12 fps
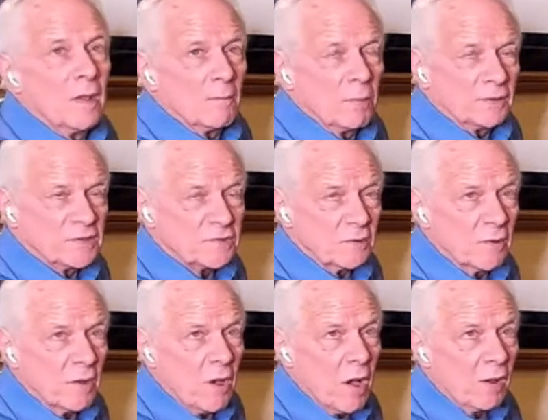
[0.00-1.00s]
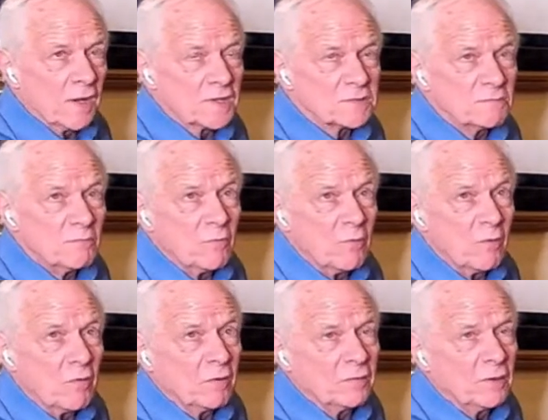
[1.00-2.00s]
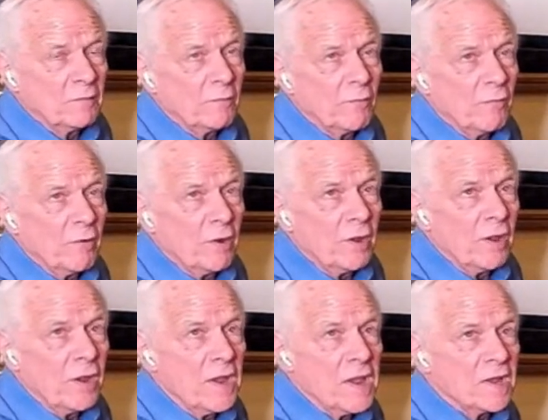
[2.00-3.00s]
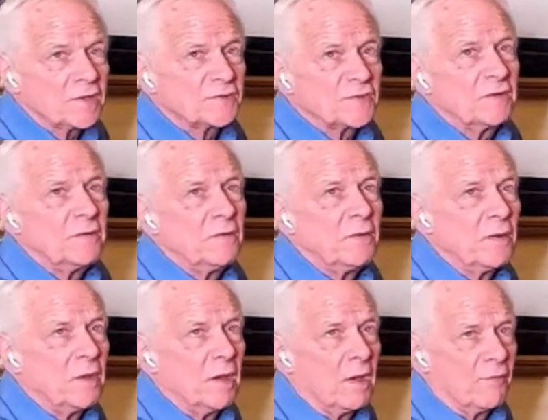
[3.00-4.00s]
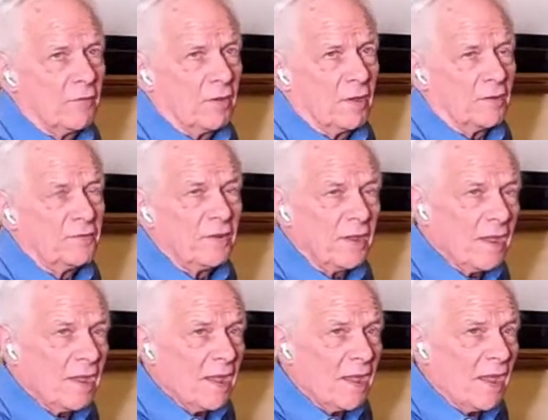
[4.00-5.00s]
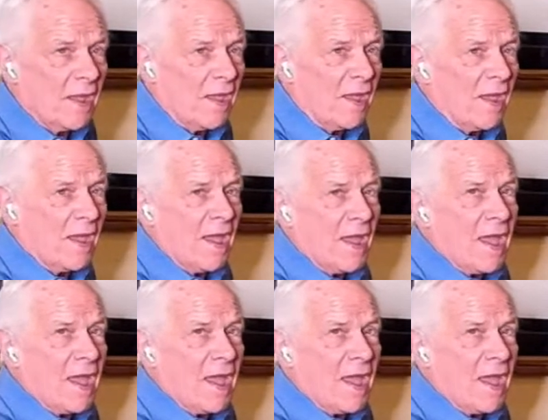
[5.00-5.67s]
But as long as morning breaks, another day,